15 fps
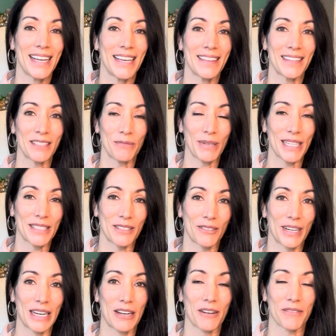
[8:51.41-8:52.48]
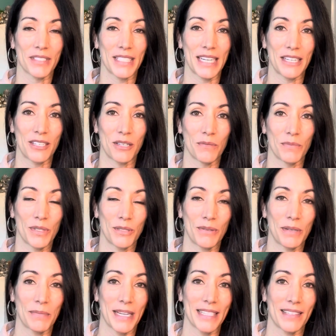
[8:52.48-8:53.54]
This week is a great conversation
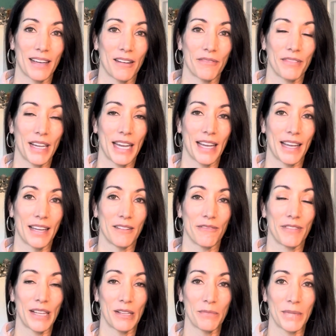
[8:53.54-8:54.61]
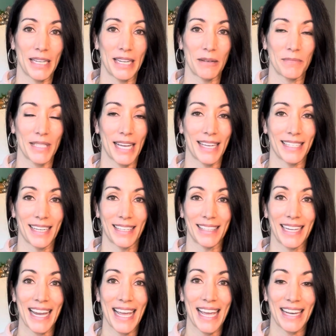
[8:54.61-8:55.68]
between myself and fellow medium Tanya
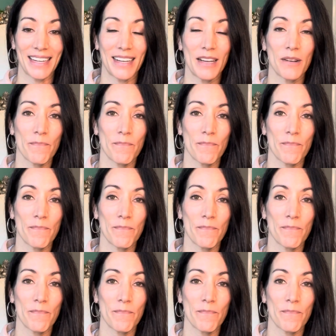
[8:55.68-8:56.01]
Leanne